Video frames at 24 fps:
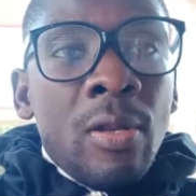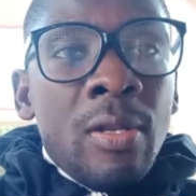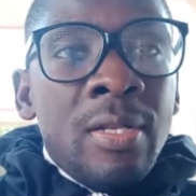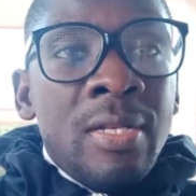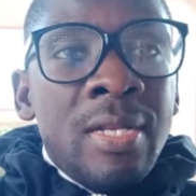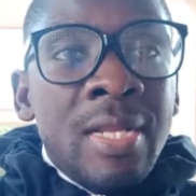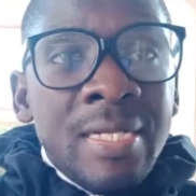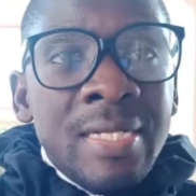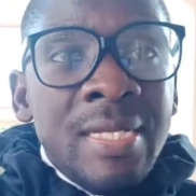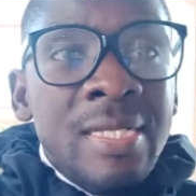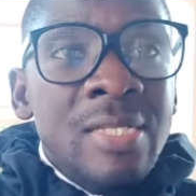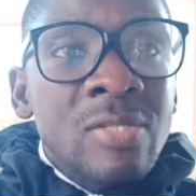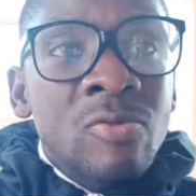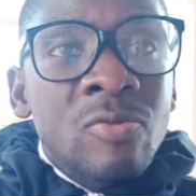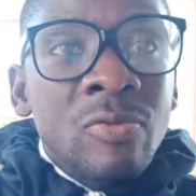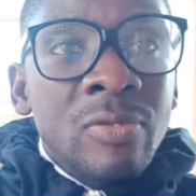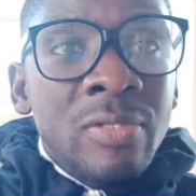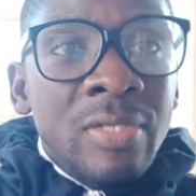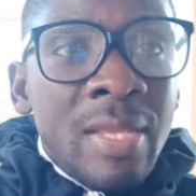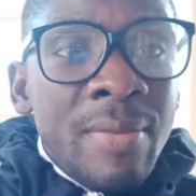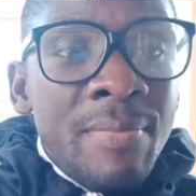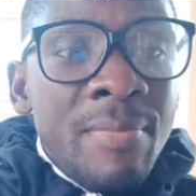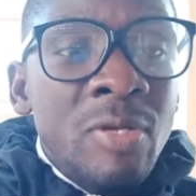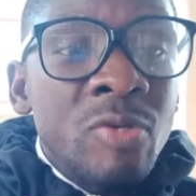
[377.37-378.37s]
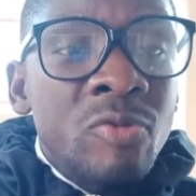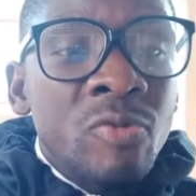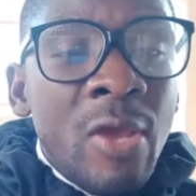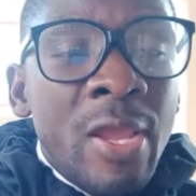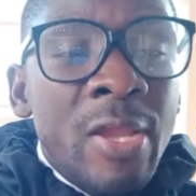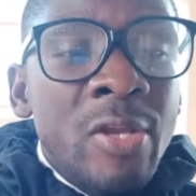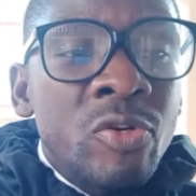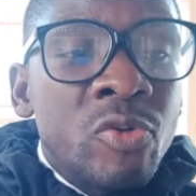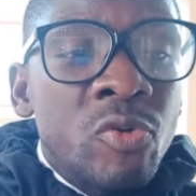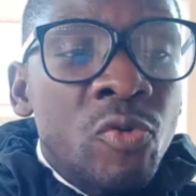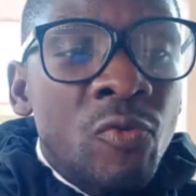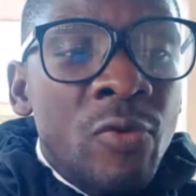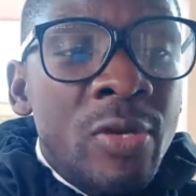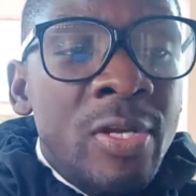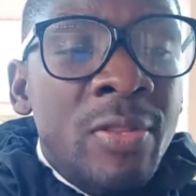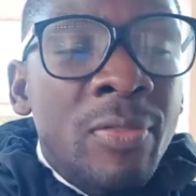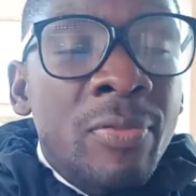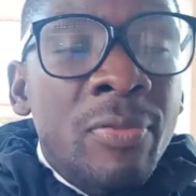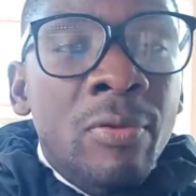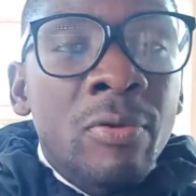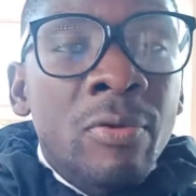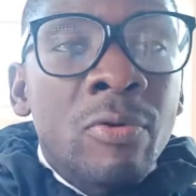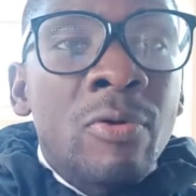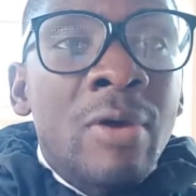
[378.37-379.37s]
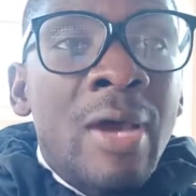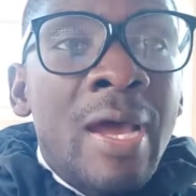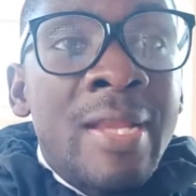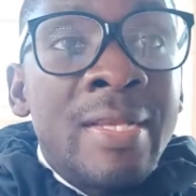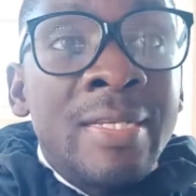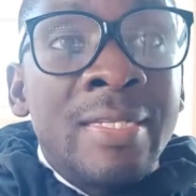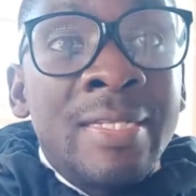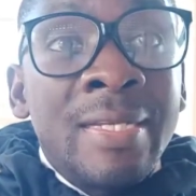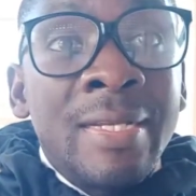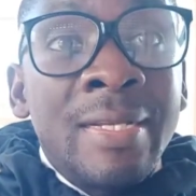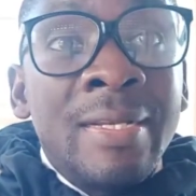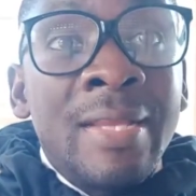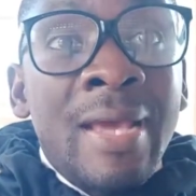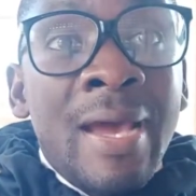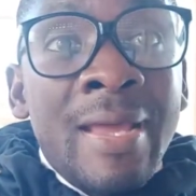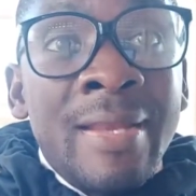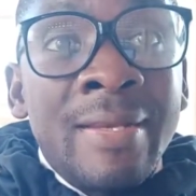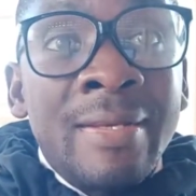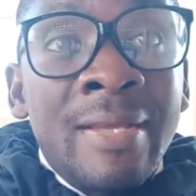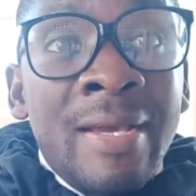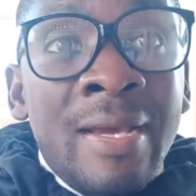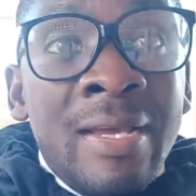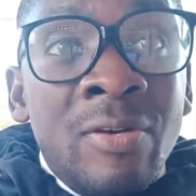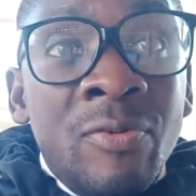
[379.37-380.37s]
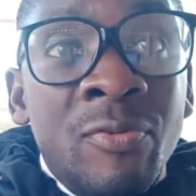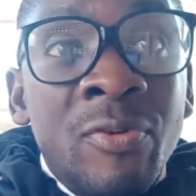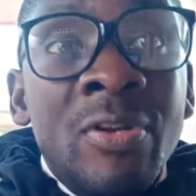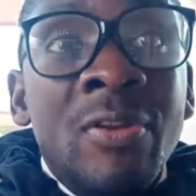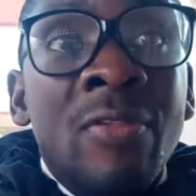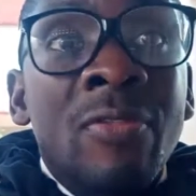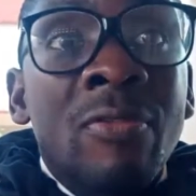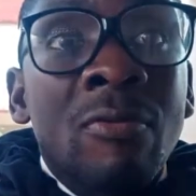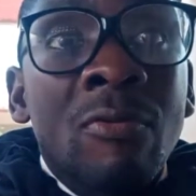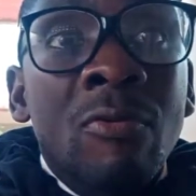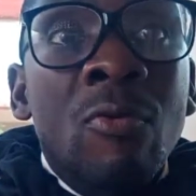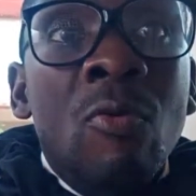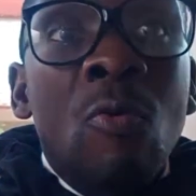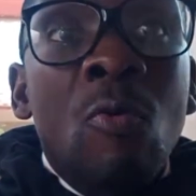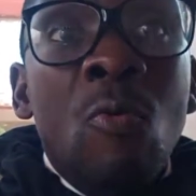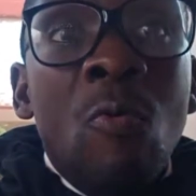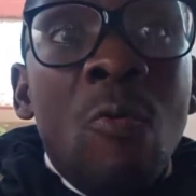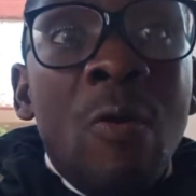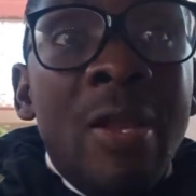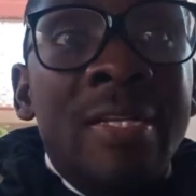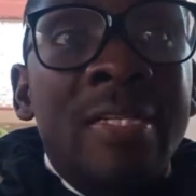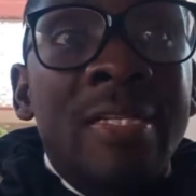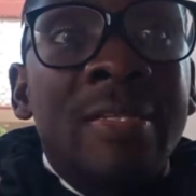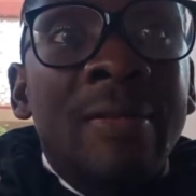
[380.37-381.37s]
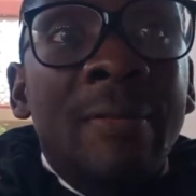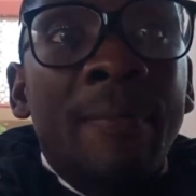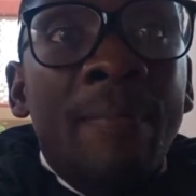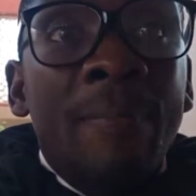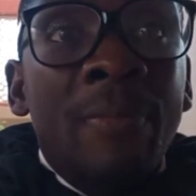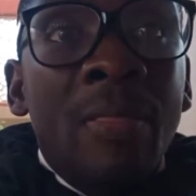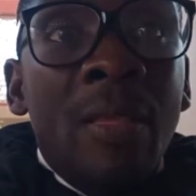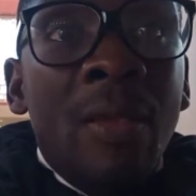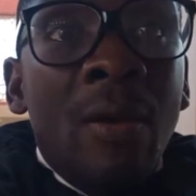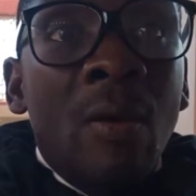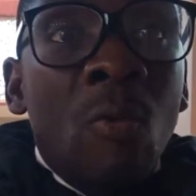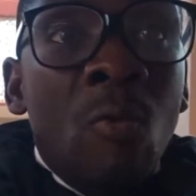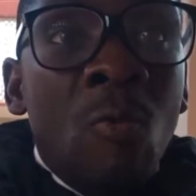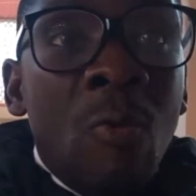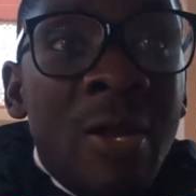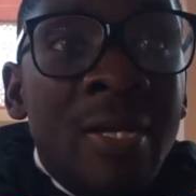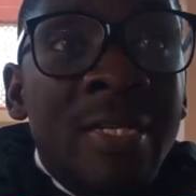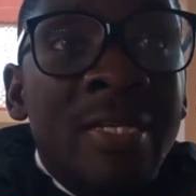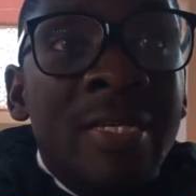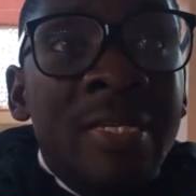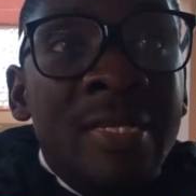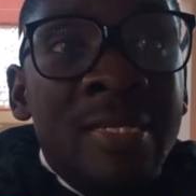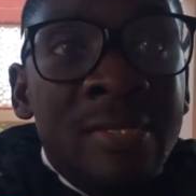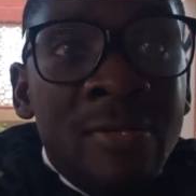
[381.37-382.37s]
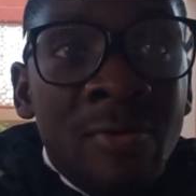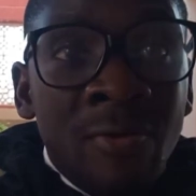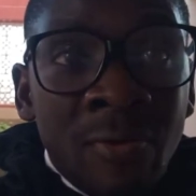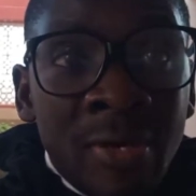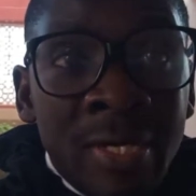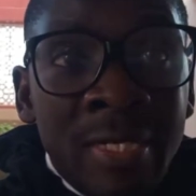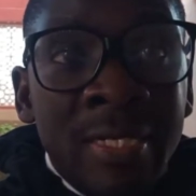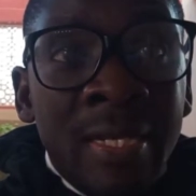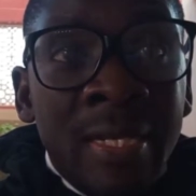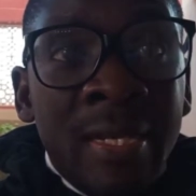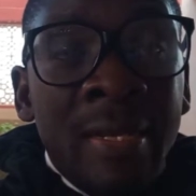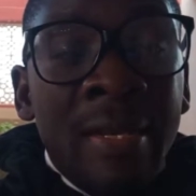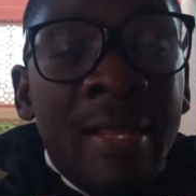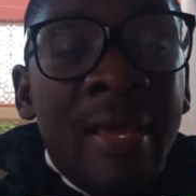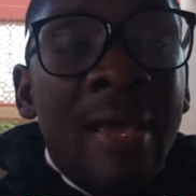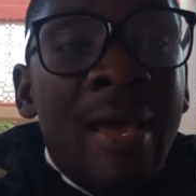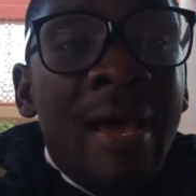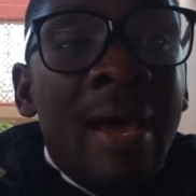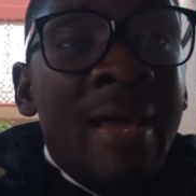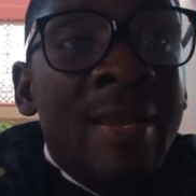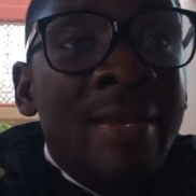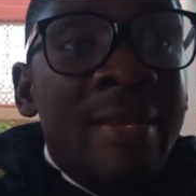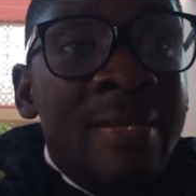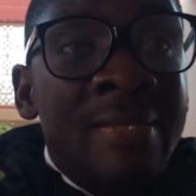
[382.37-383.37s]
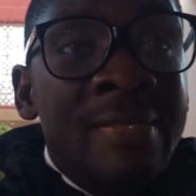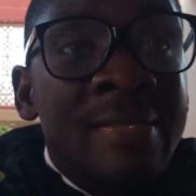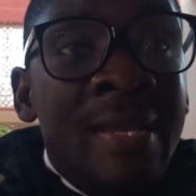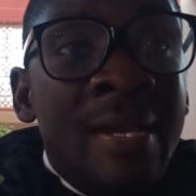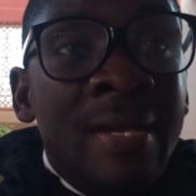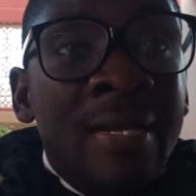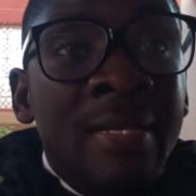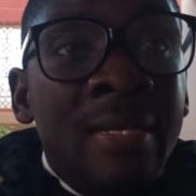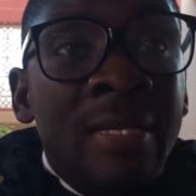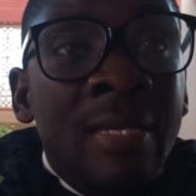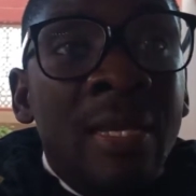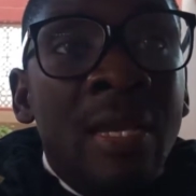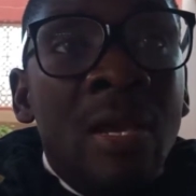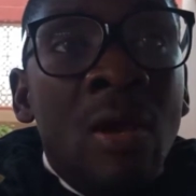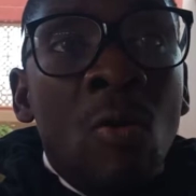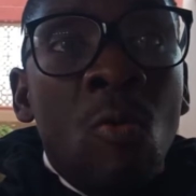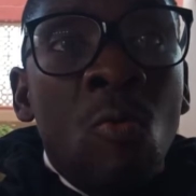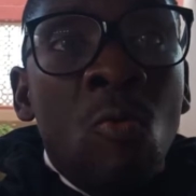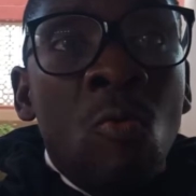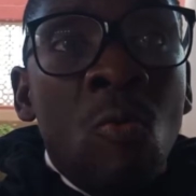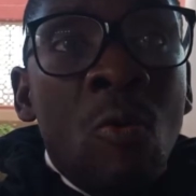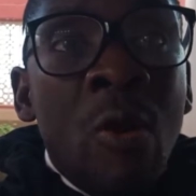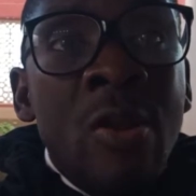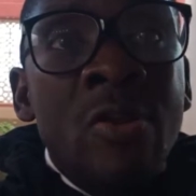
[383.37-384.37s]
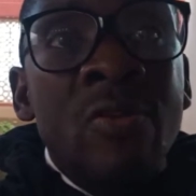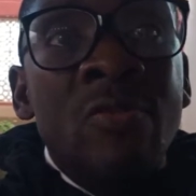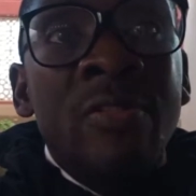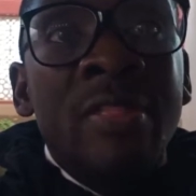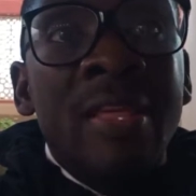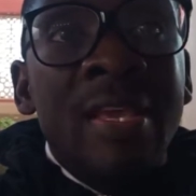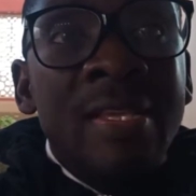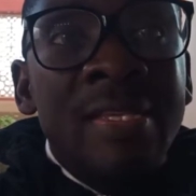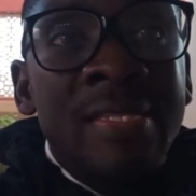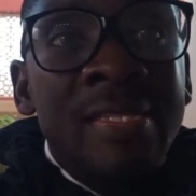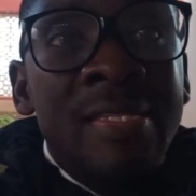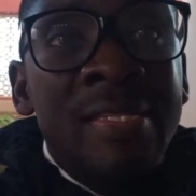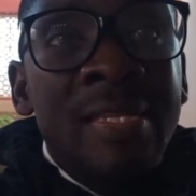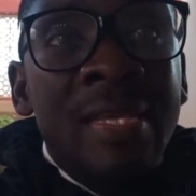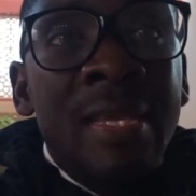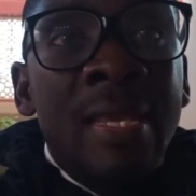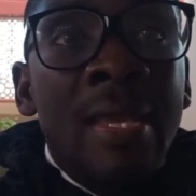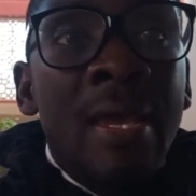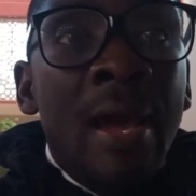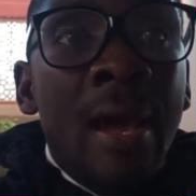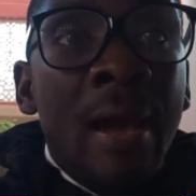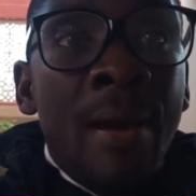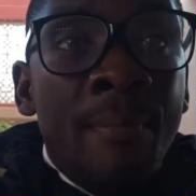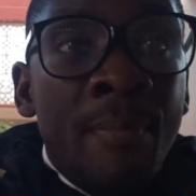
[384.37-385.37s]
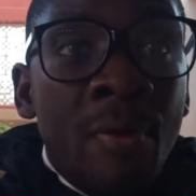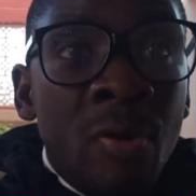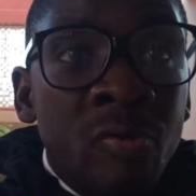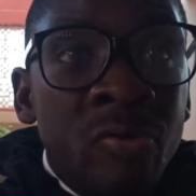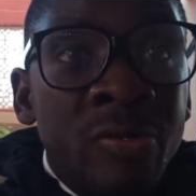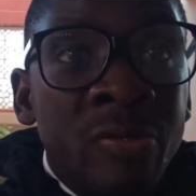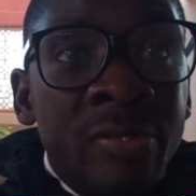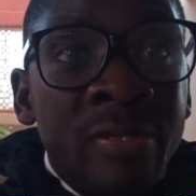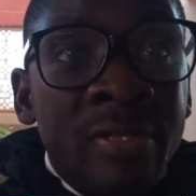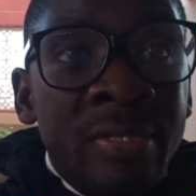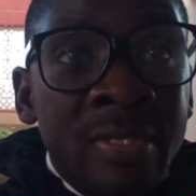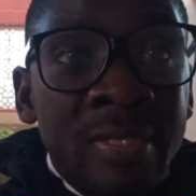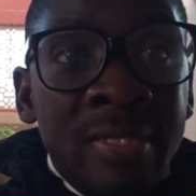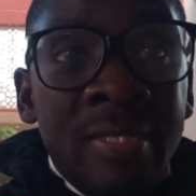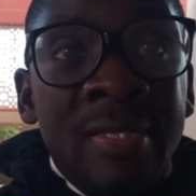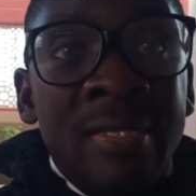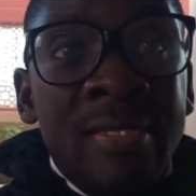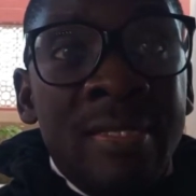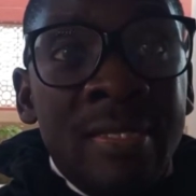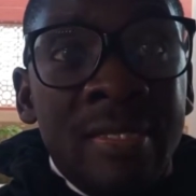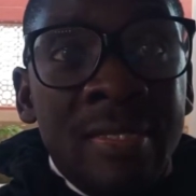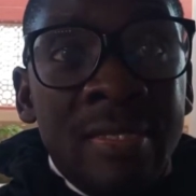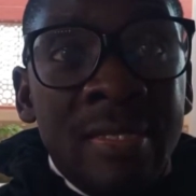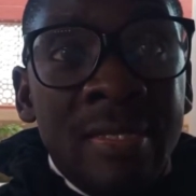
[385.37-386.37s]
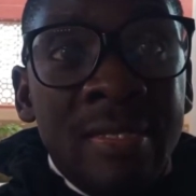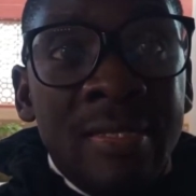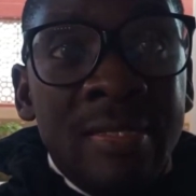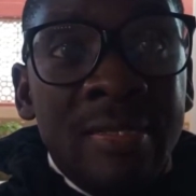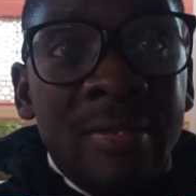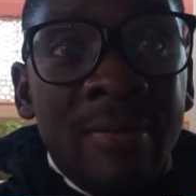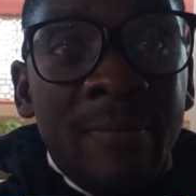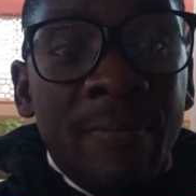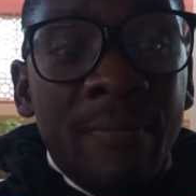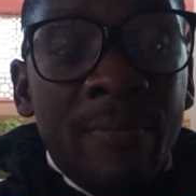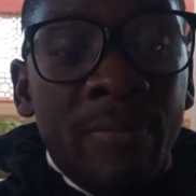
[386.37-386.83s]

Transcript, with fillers: let us let me try to read through and tell and, read through what what is written and exactly what do they say about these diseases.